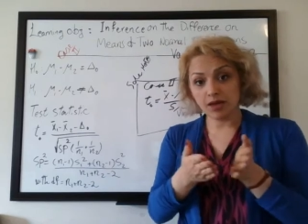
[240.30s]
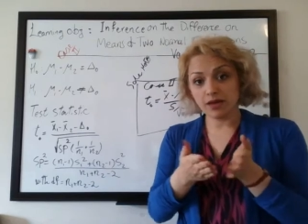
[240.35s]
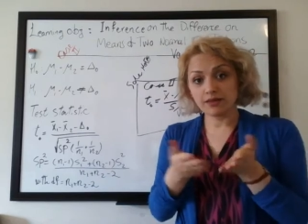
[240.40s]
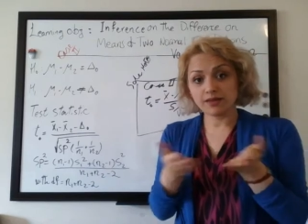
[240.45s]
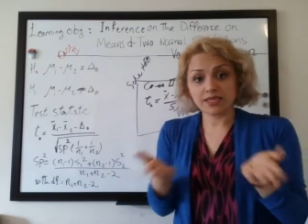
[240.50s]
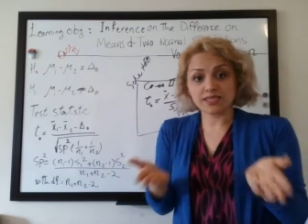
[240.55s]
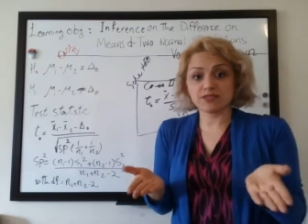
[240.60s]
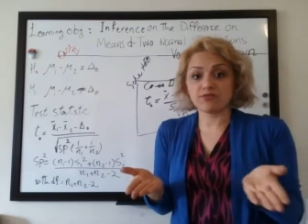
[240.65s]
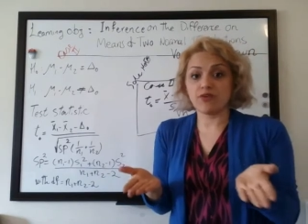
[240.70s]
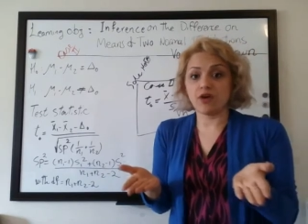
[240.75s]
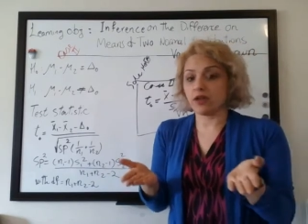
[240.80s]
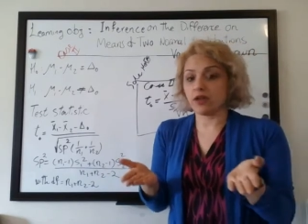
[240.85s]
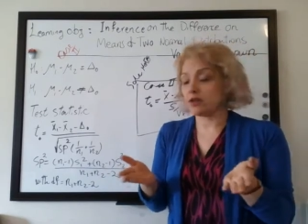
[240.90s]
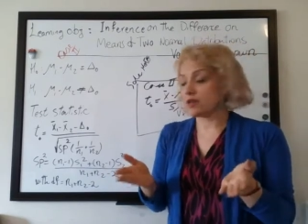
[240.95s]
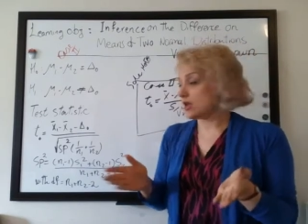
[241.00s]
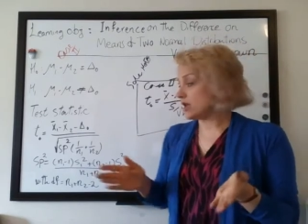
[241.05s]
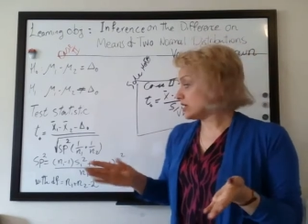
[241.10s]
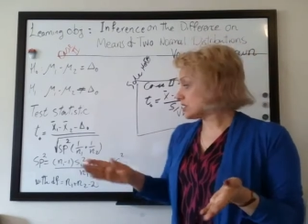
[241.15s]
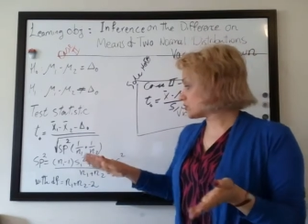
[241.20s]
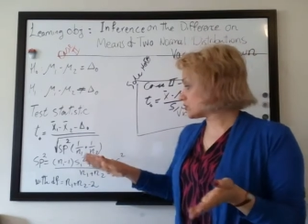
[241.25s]
that's fine.
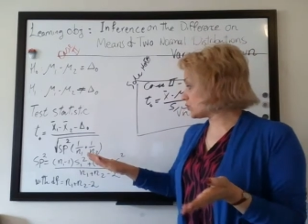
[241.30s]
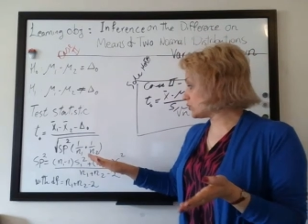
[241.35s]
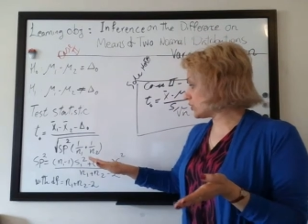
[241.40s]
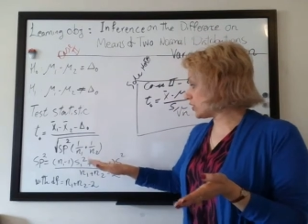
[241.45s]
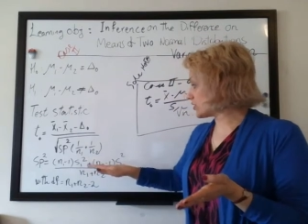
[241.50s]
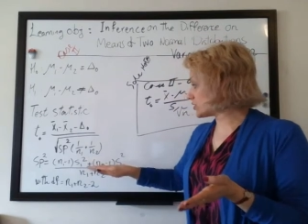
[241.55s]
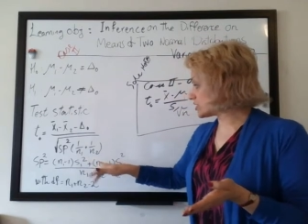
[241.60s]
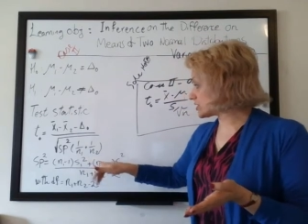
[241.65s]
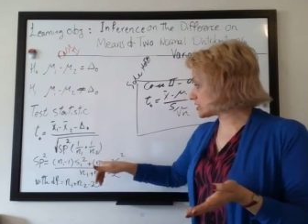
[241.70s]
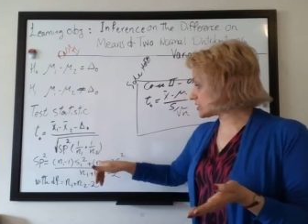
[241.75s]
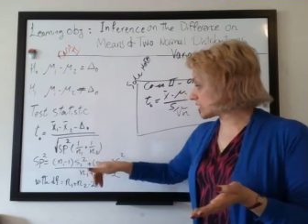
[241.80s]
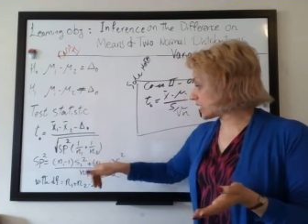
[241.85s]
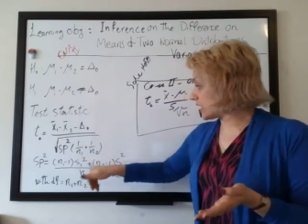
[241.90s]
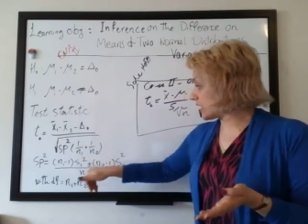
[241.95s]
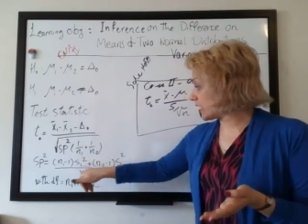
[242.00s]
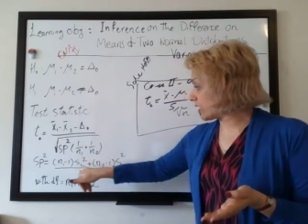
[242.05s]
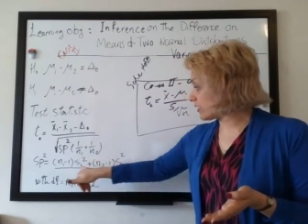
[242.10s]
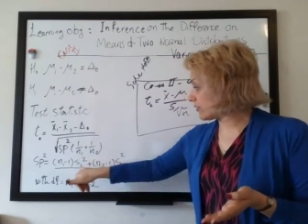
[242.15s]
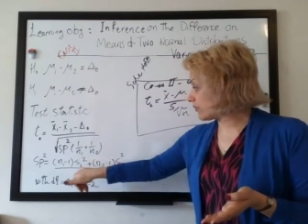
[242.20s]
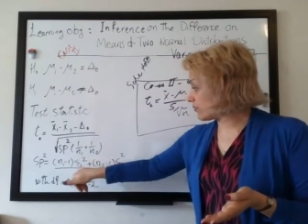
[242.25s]
So you're just
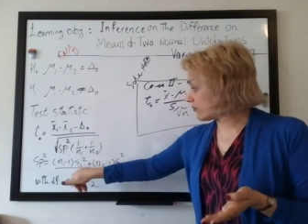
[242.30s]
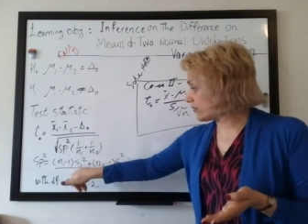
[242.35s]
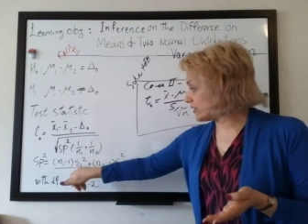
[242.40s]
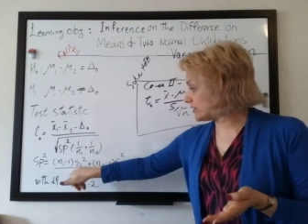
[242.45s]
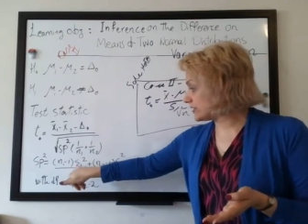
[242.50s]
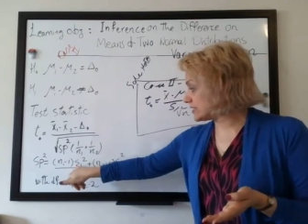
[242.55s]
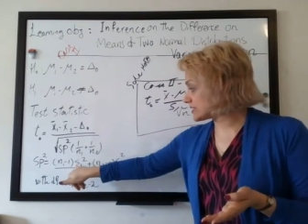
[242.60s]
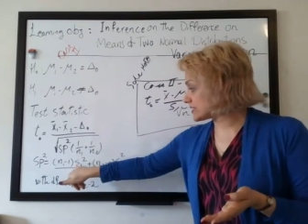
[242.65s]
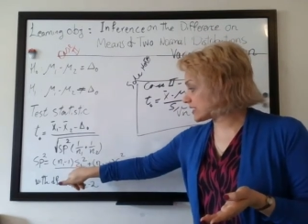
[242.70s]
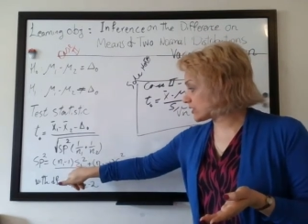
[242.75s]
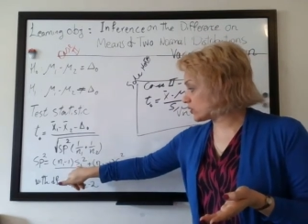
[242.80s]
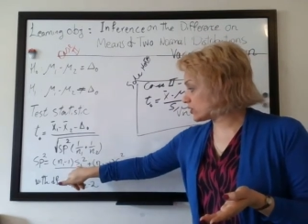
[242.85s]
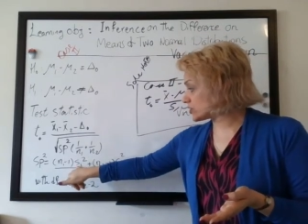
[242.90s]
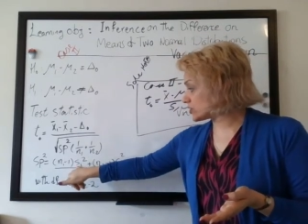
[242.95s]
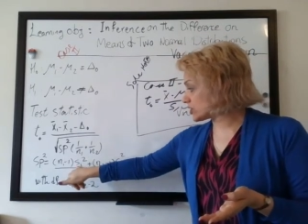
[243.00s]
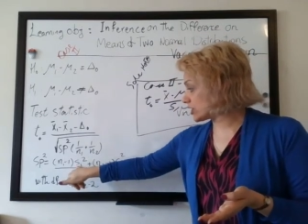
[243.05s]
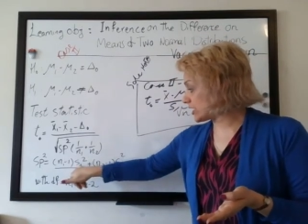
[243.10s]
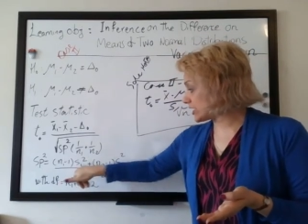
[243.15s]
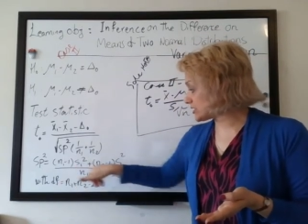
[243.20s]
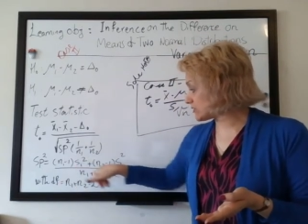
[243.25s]
gonna, in this
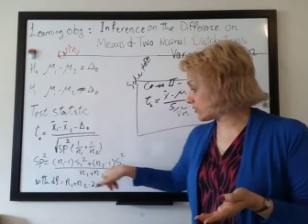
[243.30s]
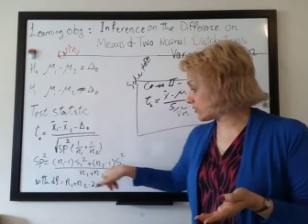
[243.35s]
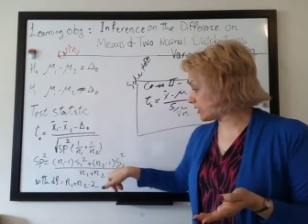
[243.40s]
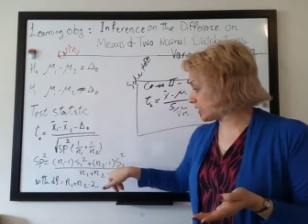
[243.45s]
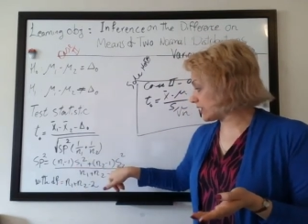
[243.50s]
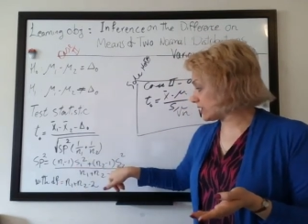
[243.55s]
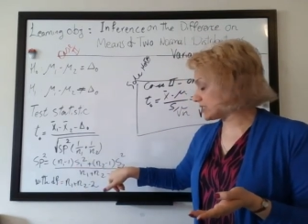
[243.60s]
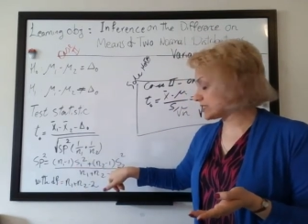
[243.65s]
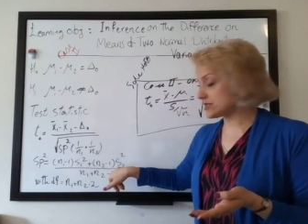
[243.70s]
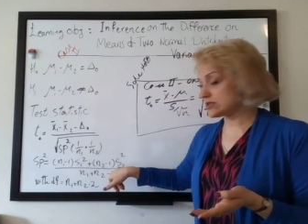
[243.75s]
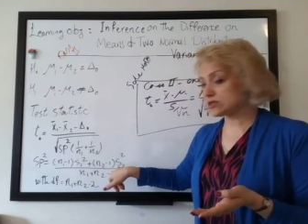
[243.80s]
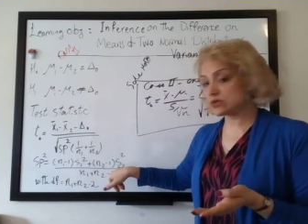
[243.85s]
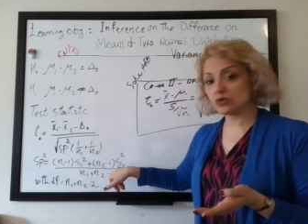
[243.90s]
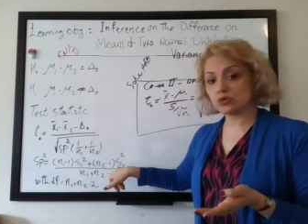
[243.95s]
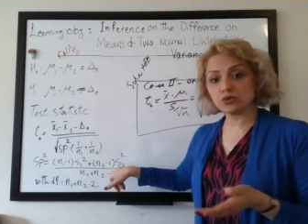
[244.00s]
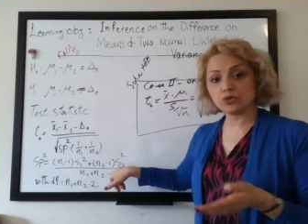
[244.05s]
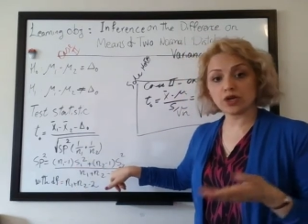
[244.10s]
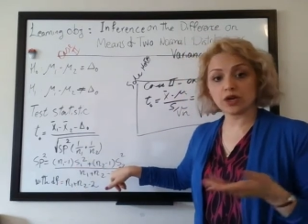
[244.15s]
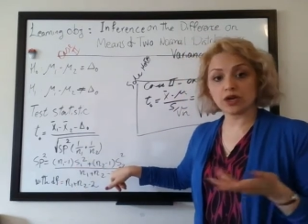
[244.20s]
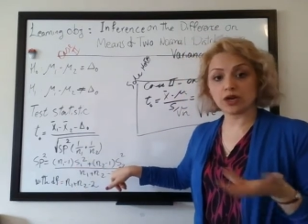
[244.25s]
equation, S1 and
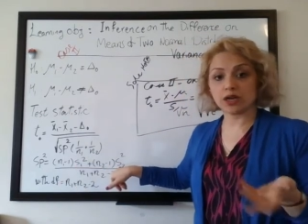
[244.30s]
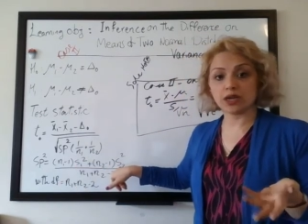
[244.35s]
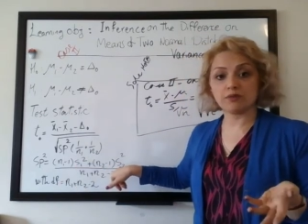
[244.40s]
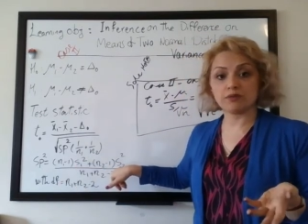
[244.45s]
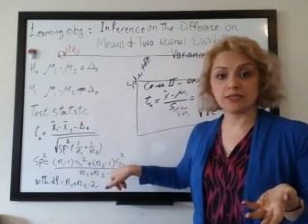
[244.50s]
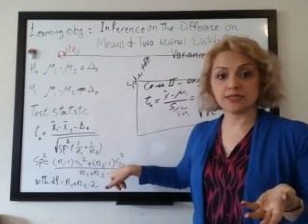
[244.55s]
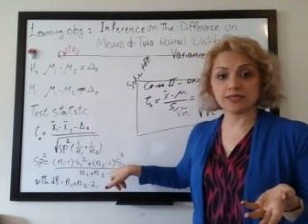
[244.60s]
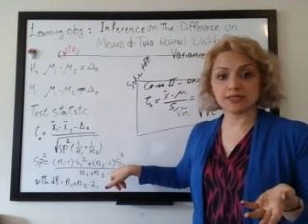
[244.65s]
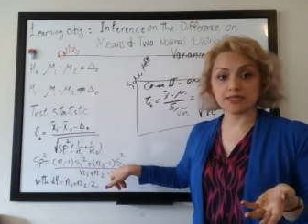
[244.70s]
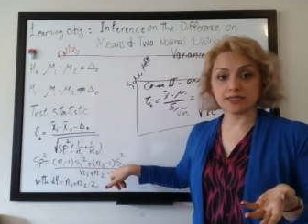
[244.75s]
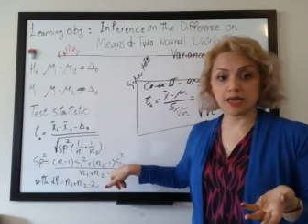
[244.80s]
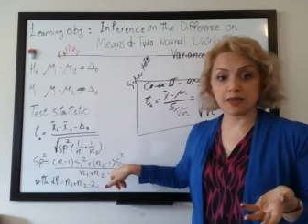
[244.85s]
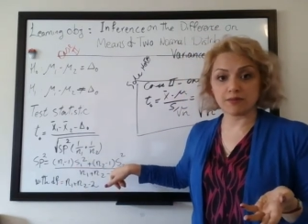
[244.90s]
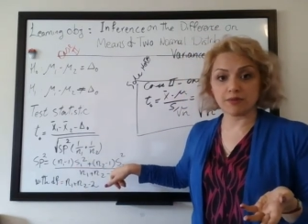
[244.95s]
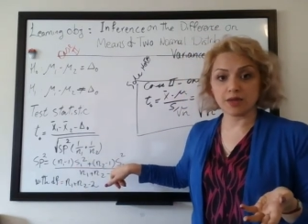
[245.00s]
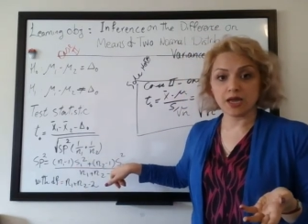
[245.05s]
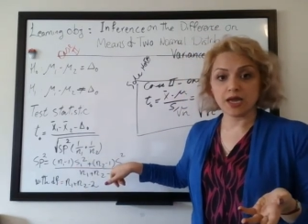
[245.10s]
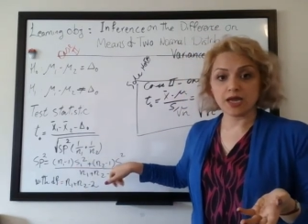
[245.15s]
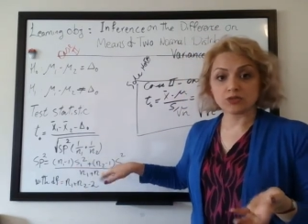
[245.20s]
S2, they're gonna be the same.